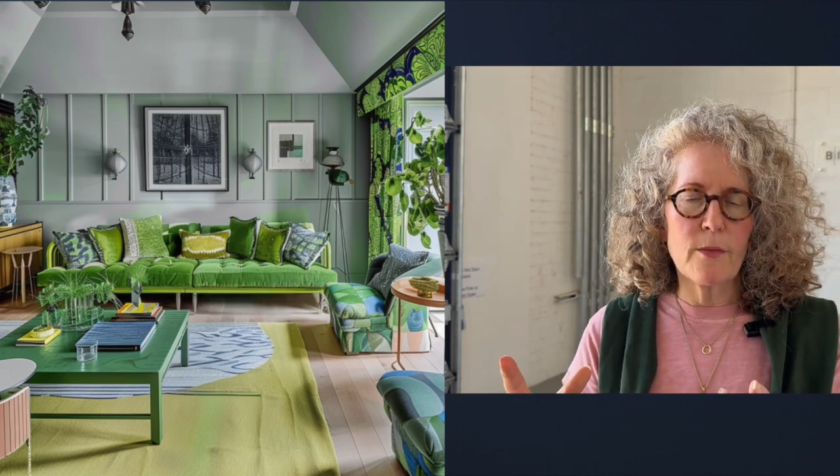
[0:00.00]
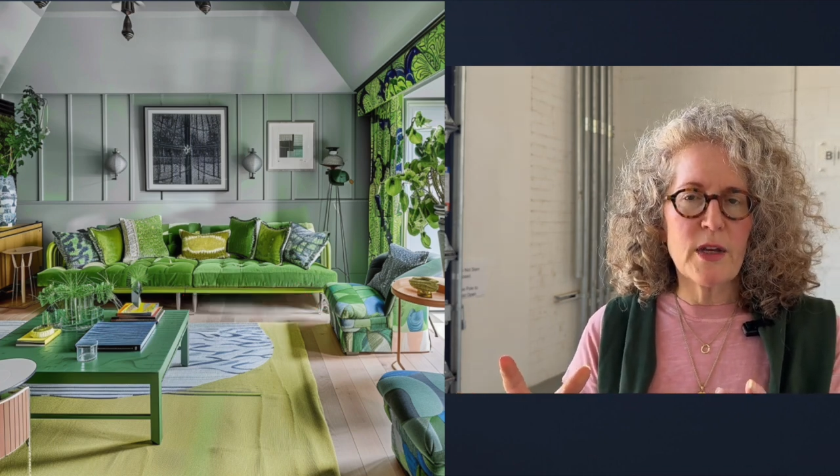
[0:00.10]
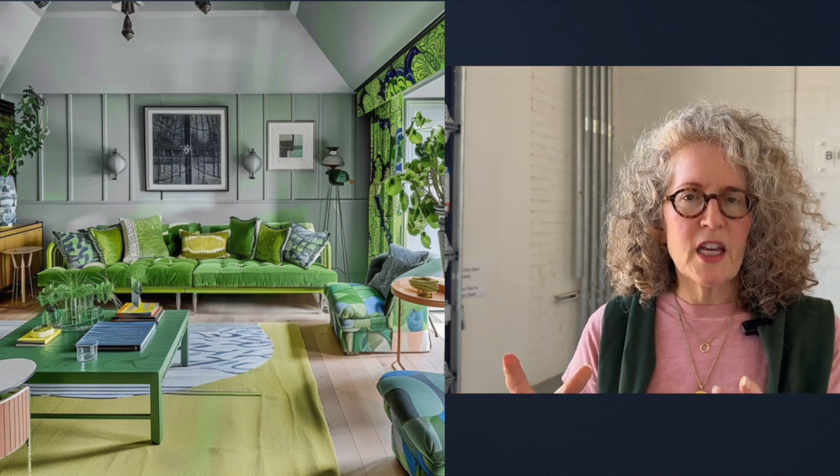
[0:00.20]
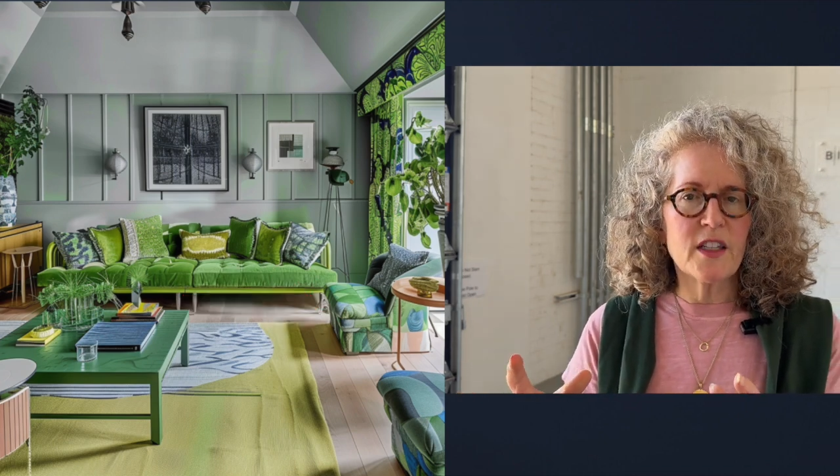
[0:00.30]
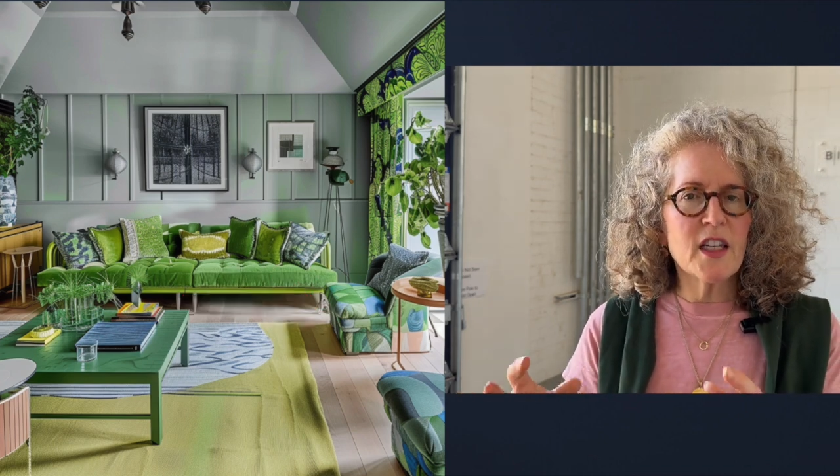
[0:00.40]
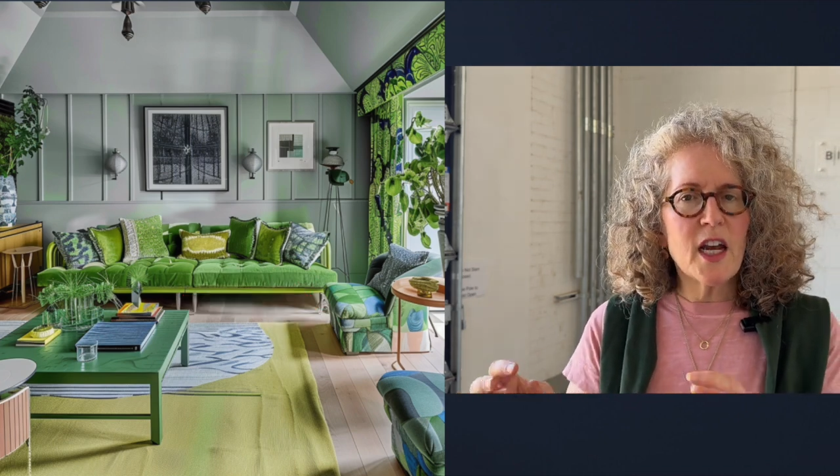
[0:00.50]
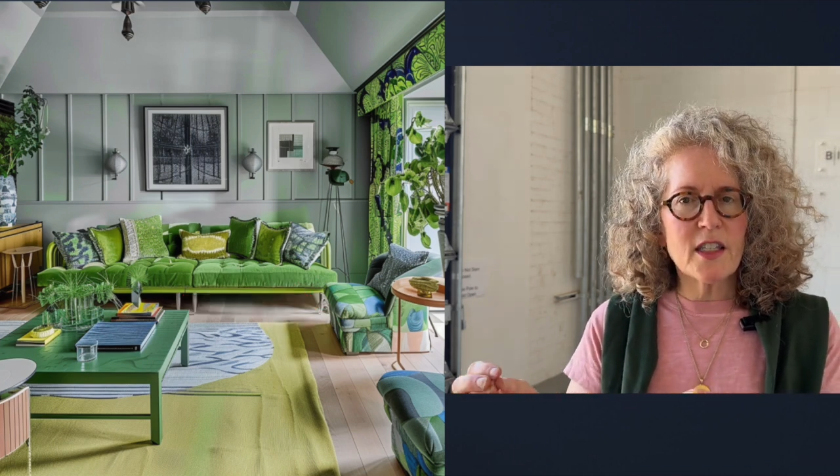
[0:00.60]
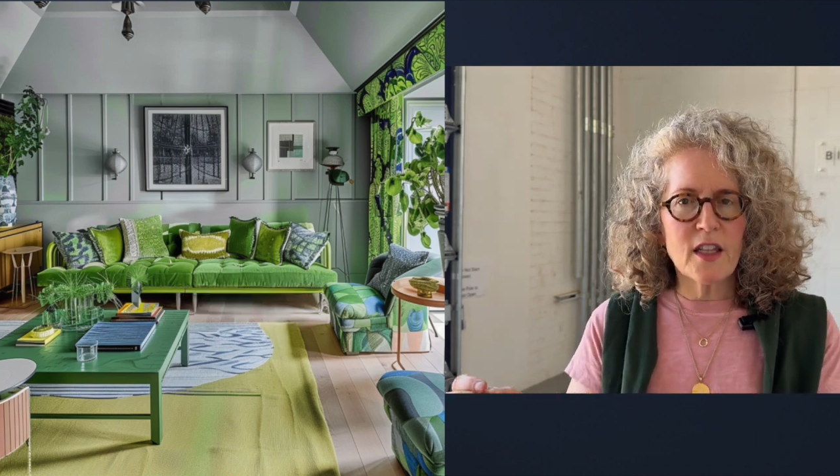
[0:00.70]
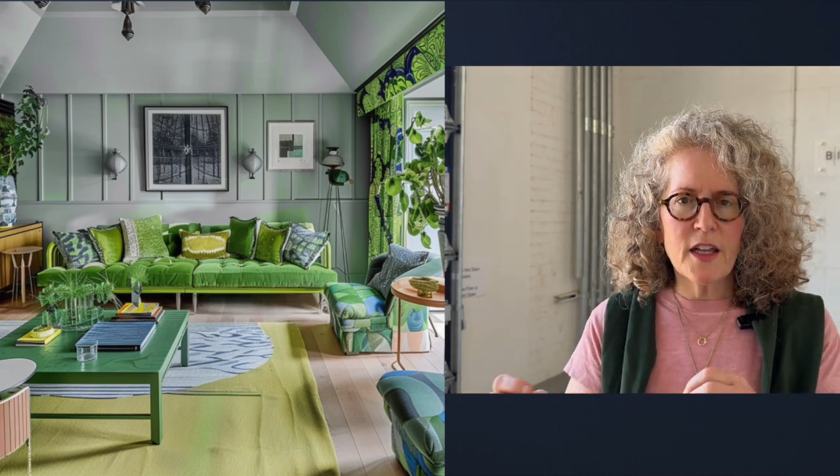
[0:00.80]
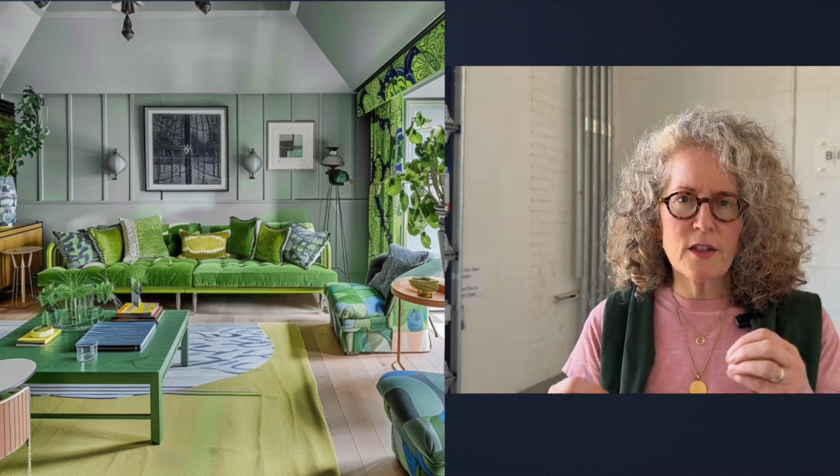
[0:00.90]
because it has
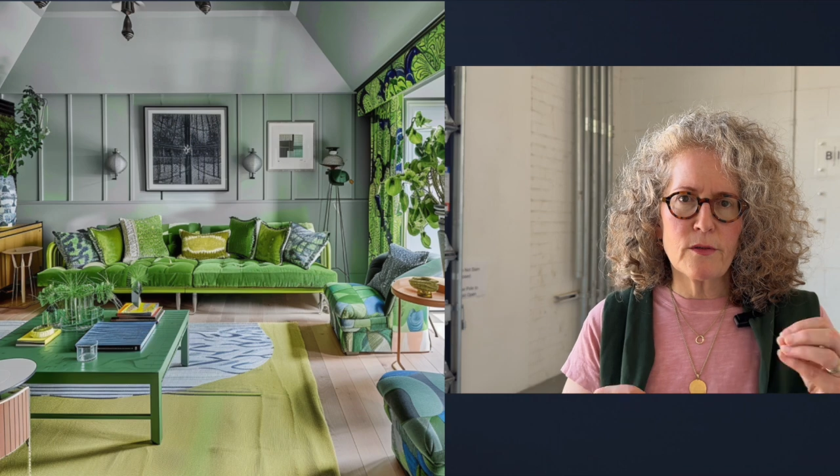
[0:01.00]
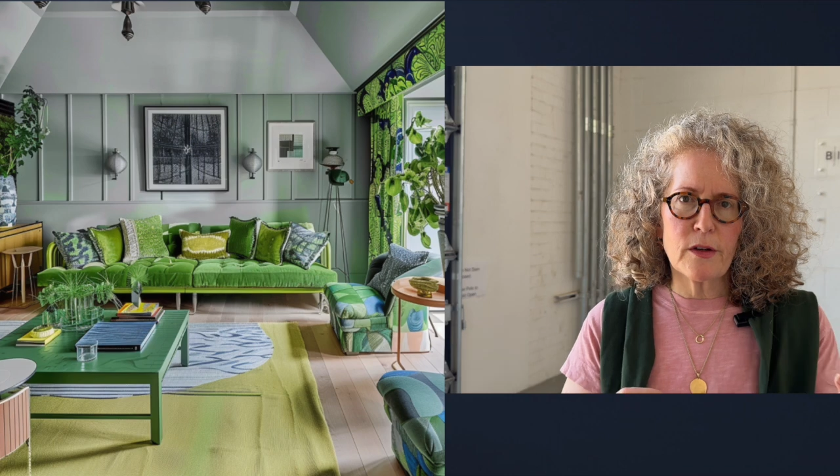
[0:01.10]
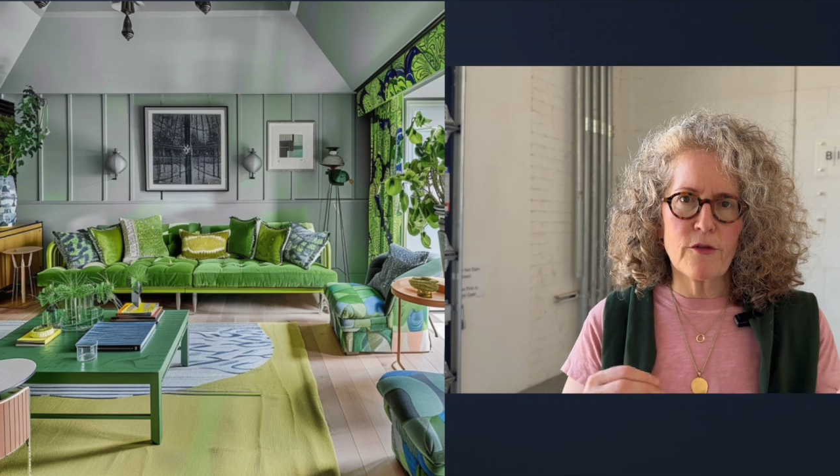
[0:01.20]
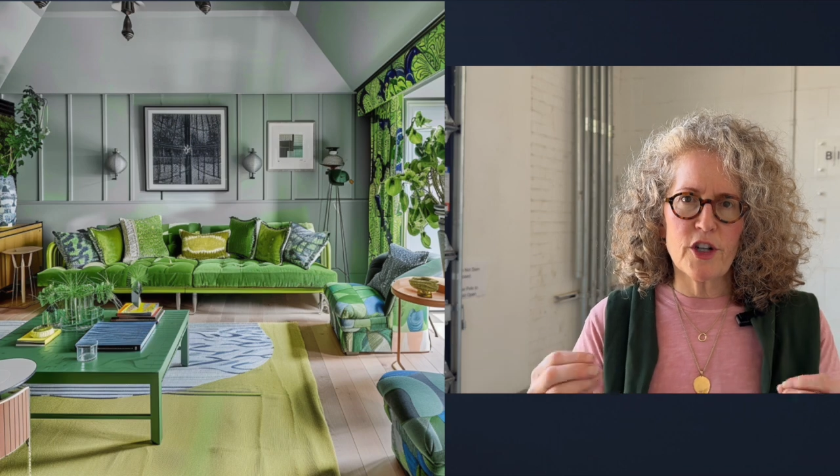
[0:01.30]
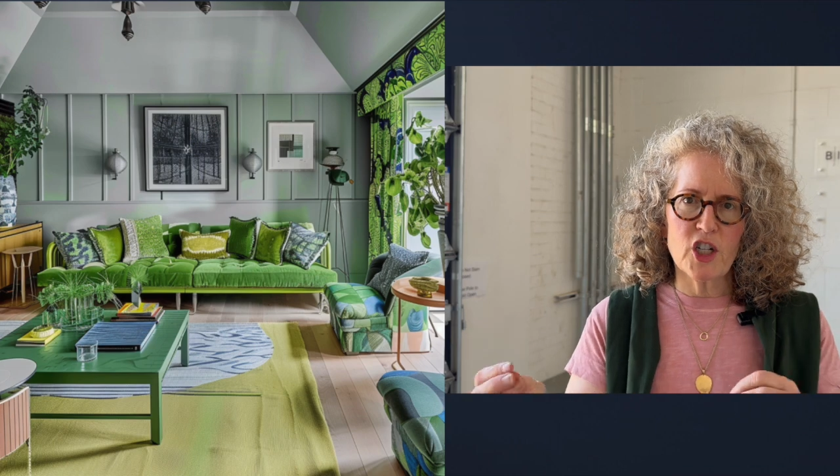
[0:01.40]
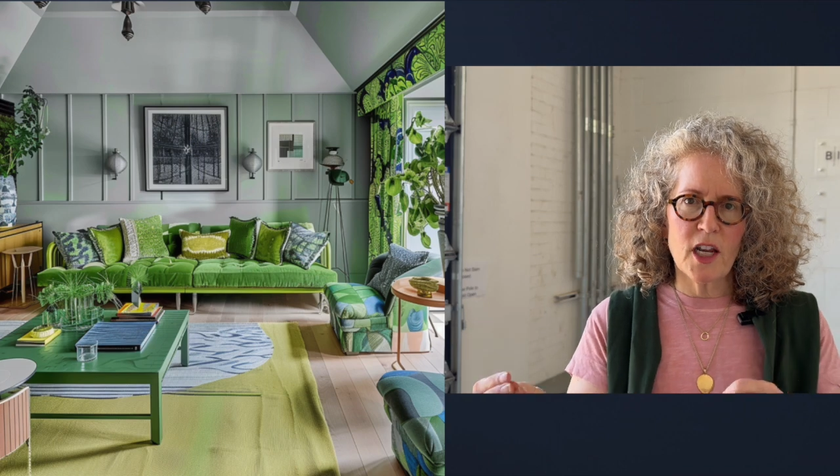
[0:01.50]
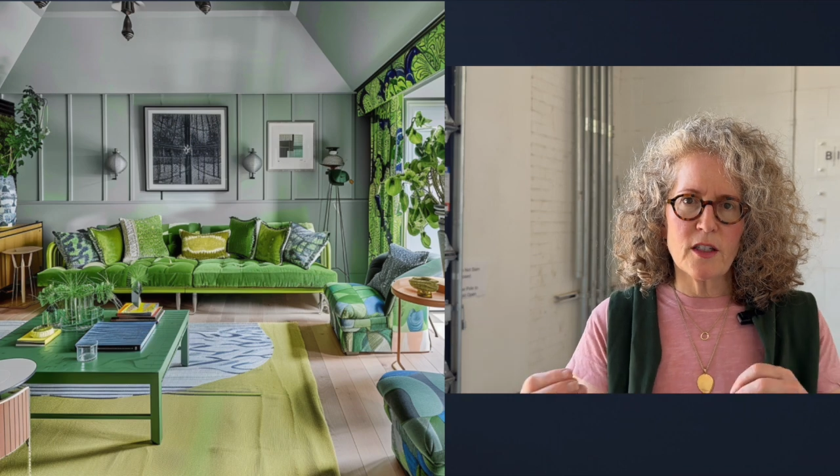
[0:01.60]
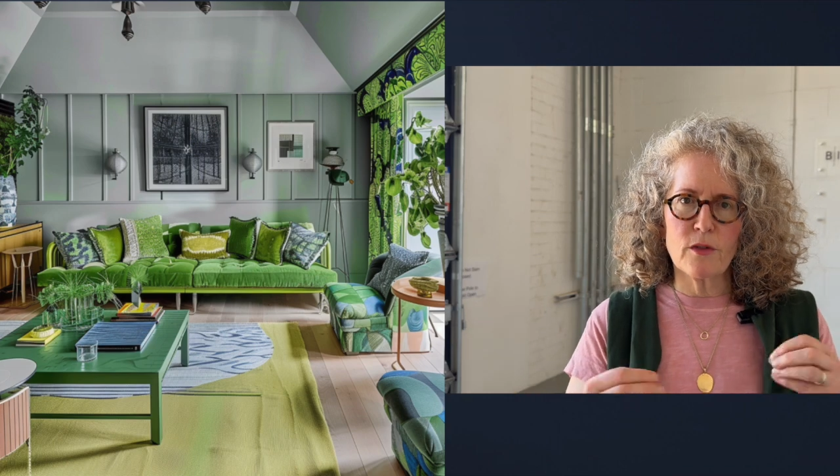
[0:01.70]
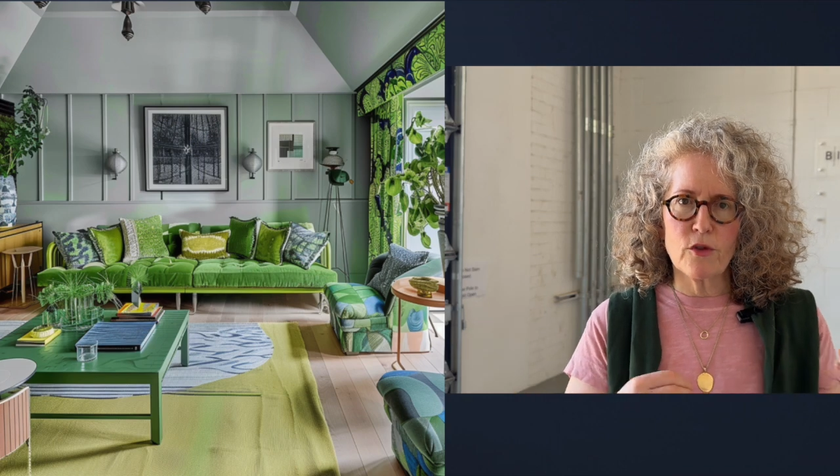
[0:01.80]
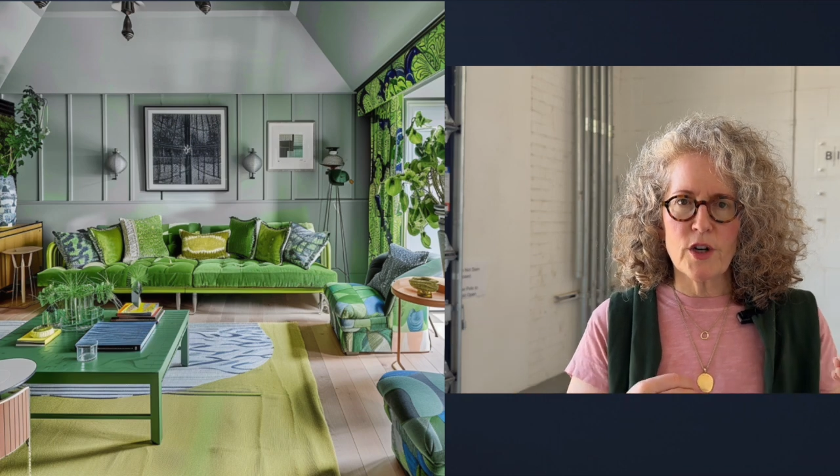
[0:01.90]
lots of different shades
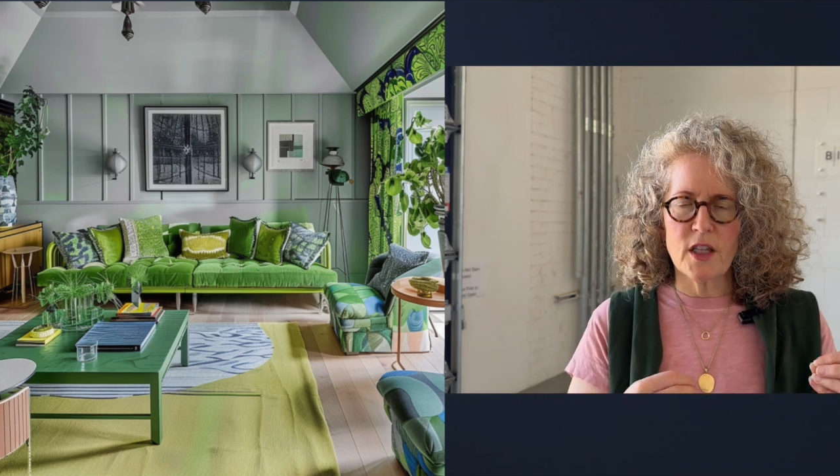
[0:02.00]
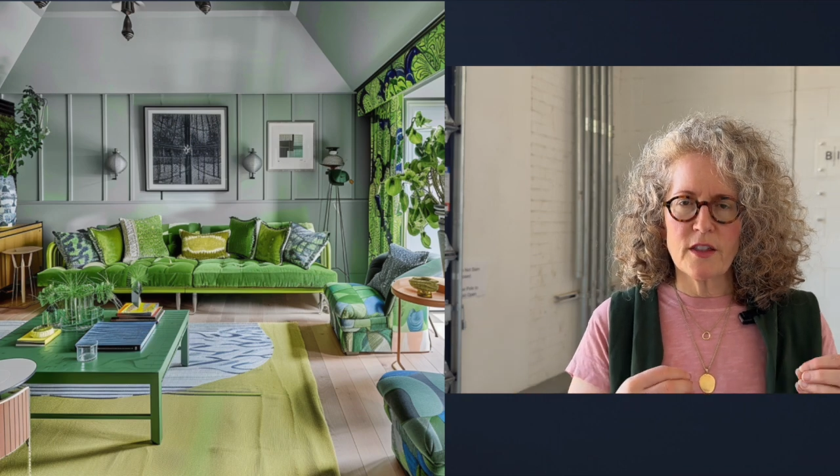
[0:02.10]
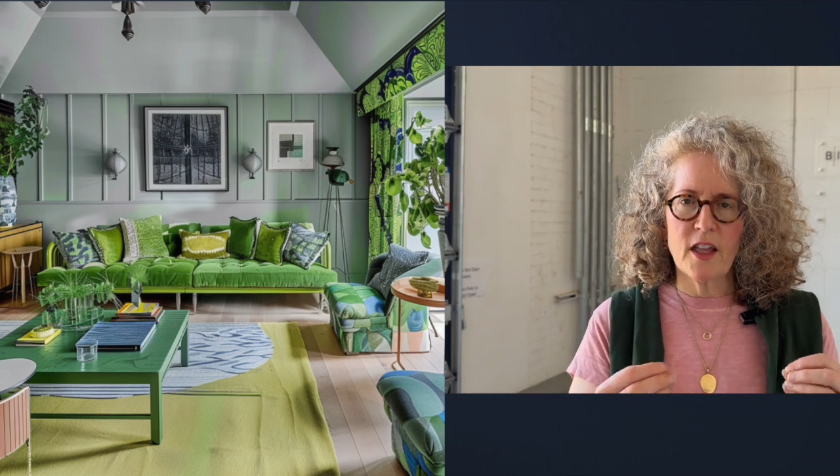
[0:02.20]
of green that